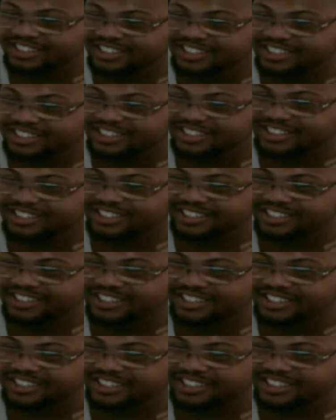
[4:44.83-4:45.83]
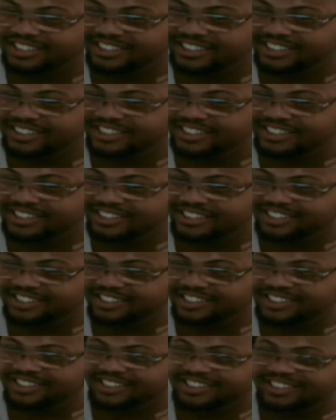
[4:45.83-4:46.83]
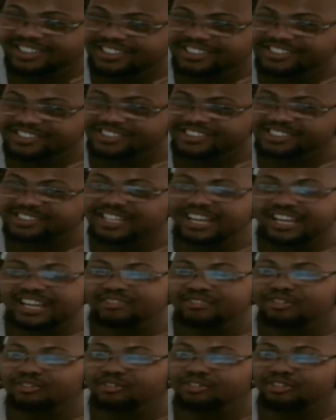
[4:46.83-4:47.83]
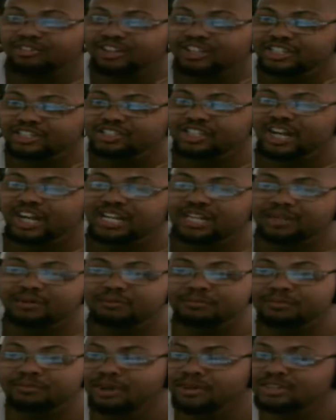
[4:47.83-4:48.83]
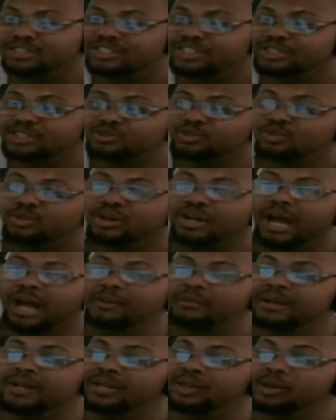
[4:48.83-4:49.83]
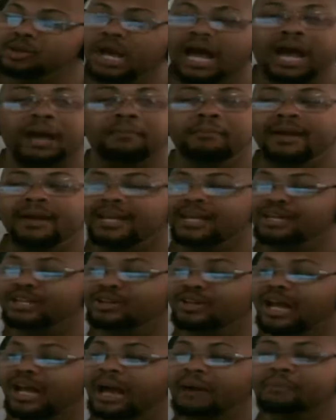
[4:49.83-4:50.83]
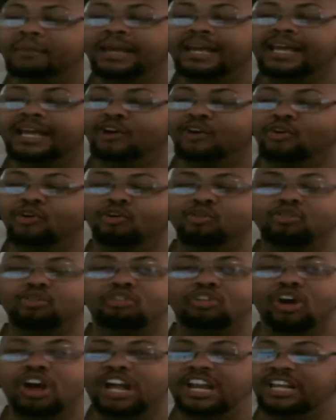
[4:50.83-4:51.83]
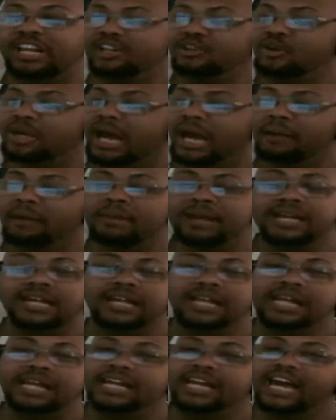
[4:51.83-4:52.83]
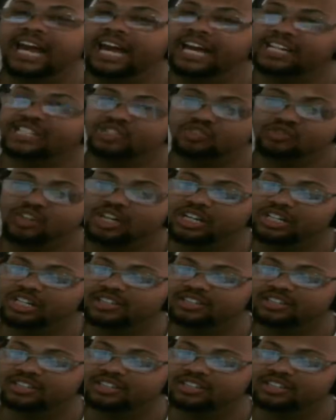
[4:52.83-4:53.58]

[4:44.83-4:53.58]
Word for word: Oh, yeah. She's not even yes. really trying. She's. I mean, you gotta oh make it. You gotta God. make it gritty. You gotta make it like X-ray.